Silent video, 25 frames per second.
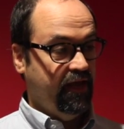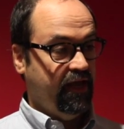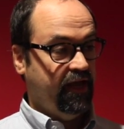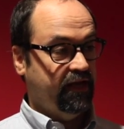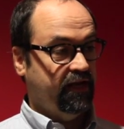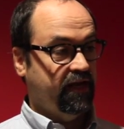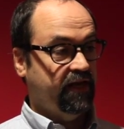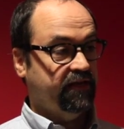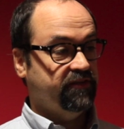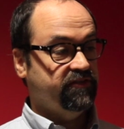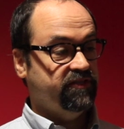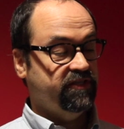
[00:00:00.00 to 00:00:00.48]

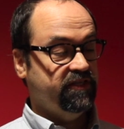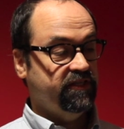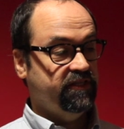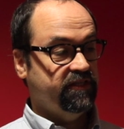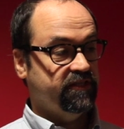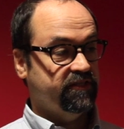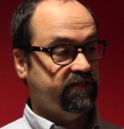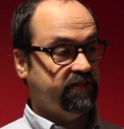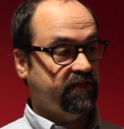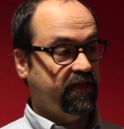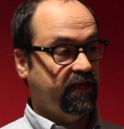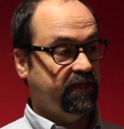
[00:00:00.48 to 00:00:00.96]
And I see
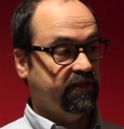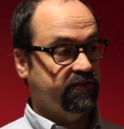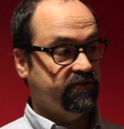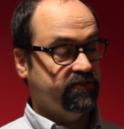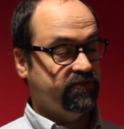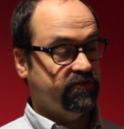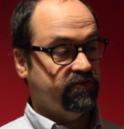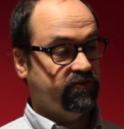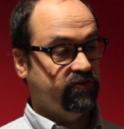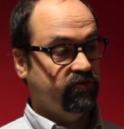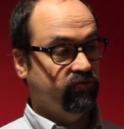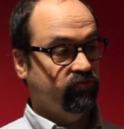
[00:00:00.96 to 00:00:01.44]
this
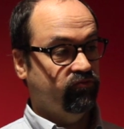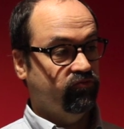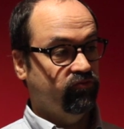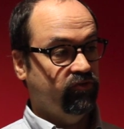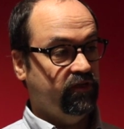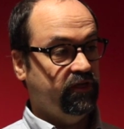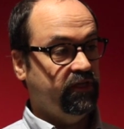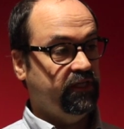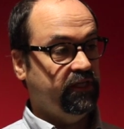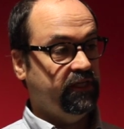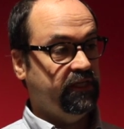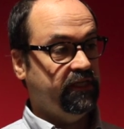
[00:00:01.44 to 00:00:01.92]
as
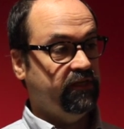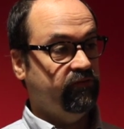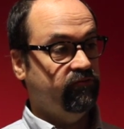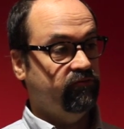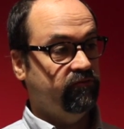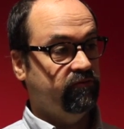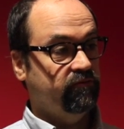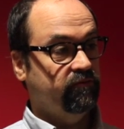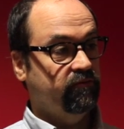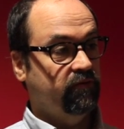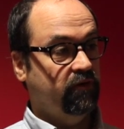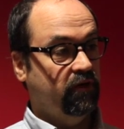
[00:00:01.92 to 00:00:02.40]

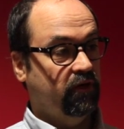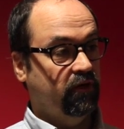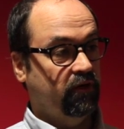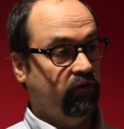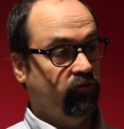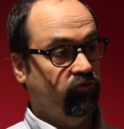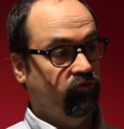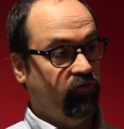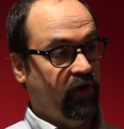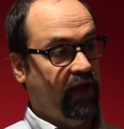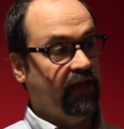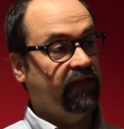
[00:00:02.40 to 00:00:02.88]
really a
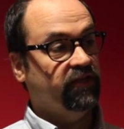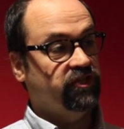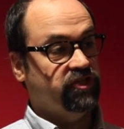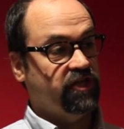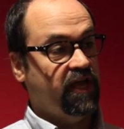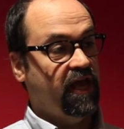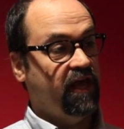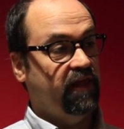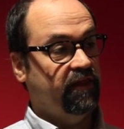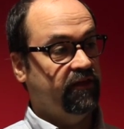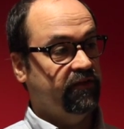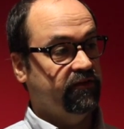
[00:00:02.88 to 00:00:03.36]
great
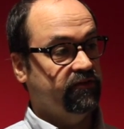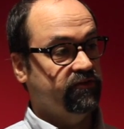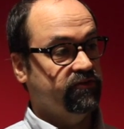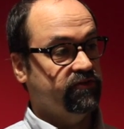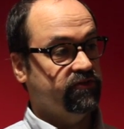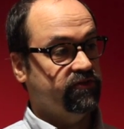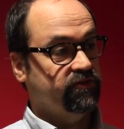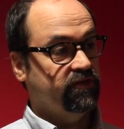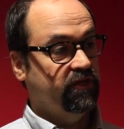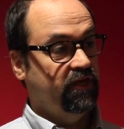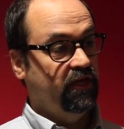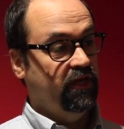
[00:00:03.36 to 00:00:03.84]

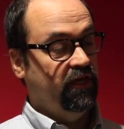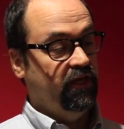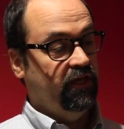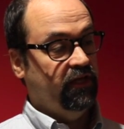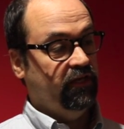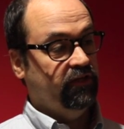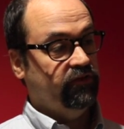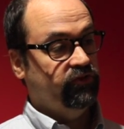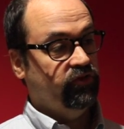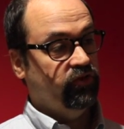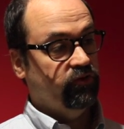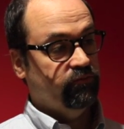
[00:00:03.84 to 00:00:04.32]
challenge
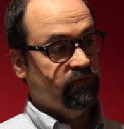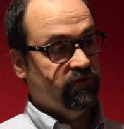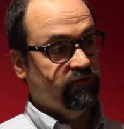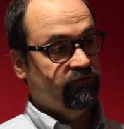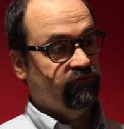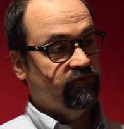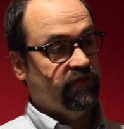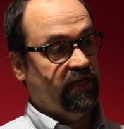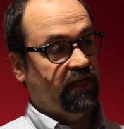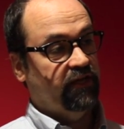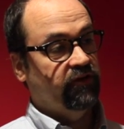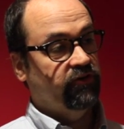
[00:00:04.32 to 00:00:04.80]
in terms
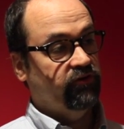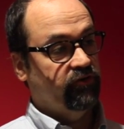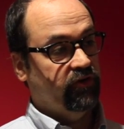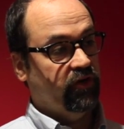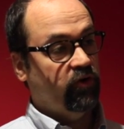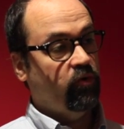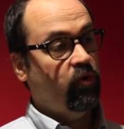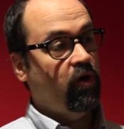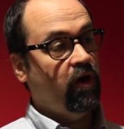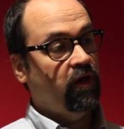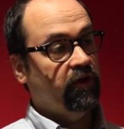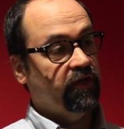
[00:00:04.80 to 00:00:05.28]
of gender
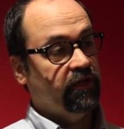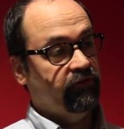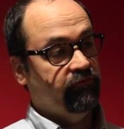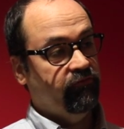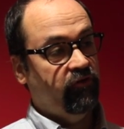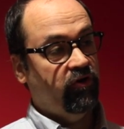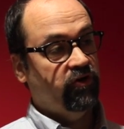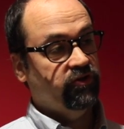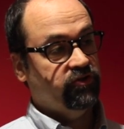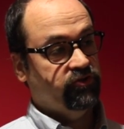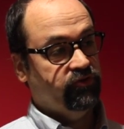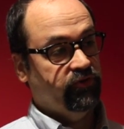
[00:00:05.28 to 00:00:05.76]
equality,
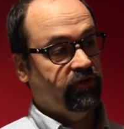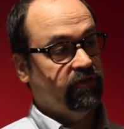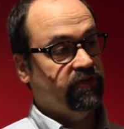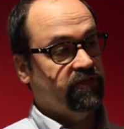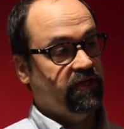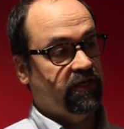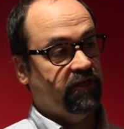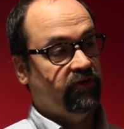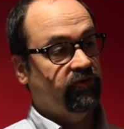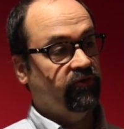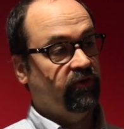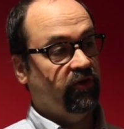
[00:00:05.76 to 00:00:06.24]
fostering
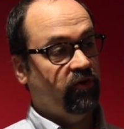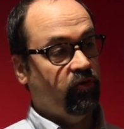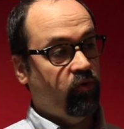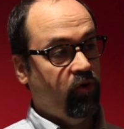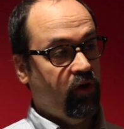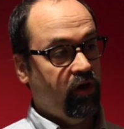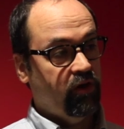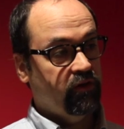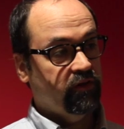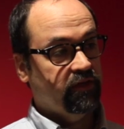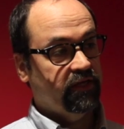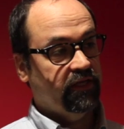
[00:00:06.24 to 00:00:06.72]
gender
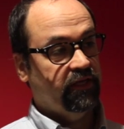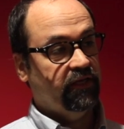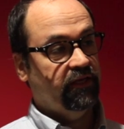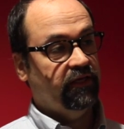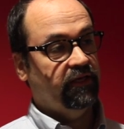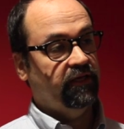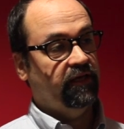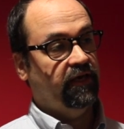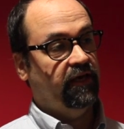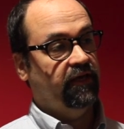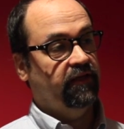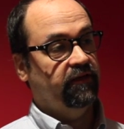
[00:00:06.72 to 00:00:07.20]

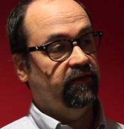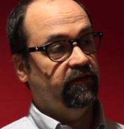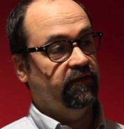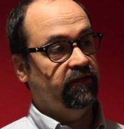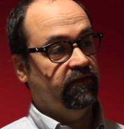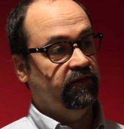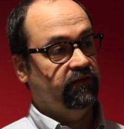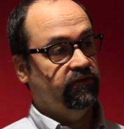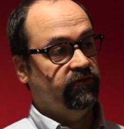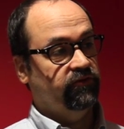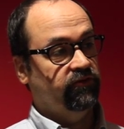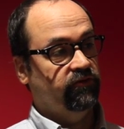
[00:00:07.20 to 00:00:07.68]
equality, and
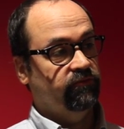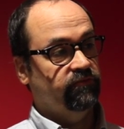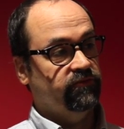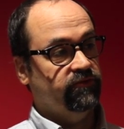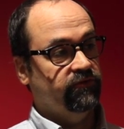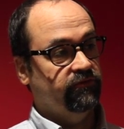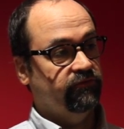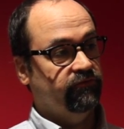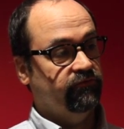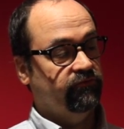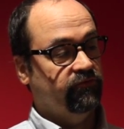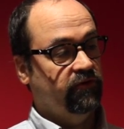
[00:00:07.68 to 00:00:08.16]
in terms
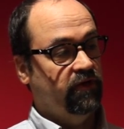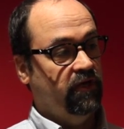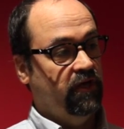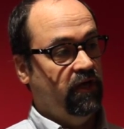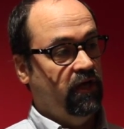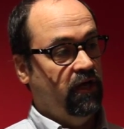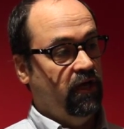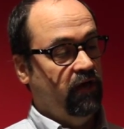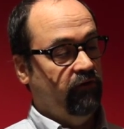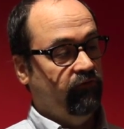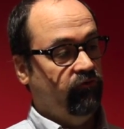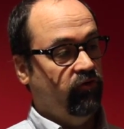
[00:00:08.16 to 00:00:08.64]
of
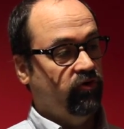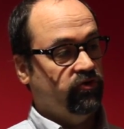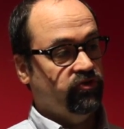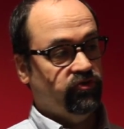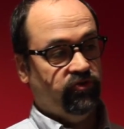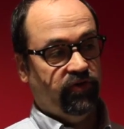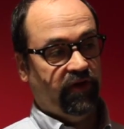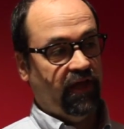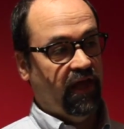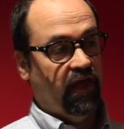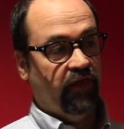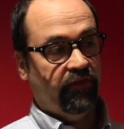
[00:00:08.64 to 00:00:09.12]

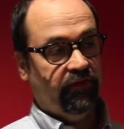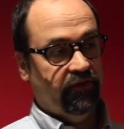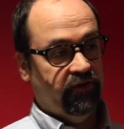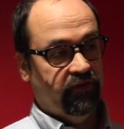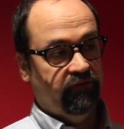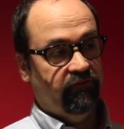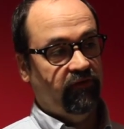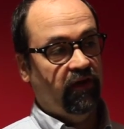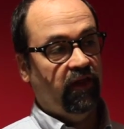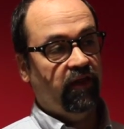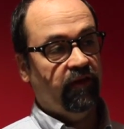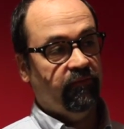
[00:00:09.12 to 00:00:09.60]
fostering healthy
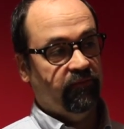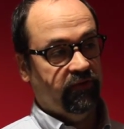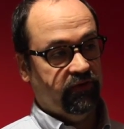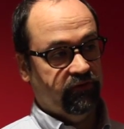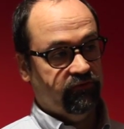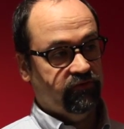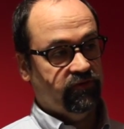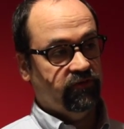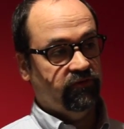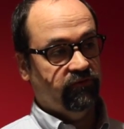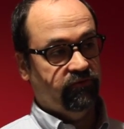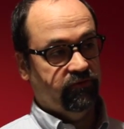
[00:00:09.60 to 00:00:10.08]
development
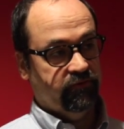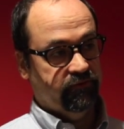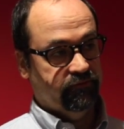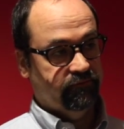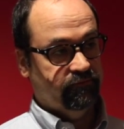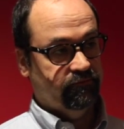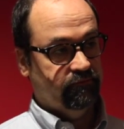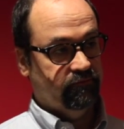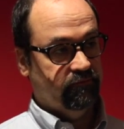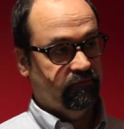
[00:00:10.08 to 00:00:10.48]
of children.